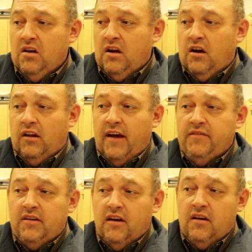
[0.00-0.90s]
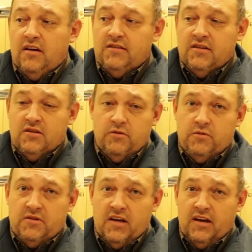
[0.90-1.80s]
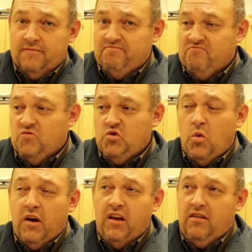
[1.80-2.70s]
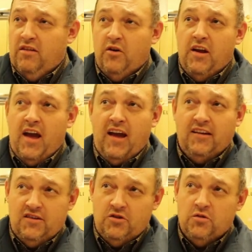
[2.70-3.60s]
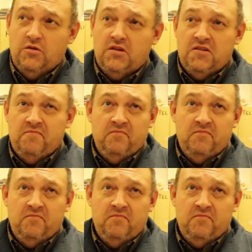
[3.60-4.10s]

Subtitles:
our livestock contest, which would take 20, 30 ag teachers,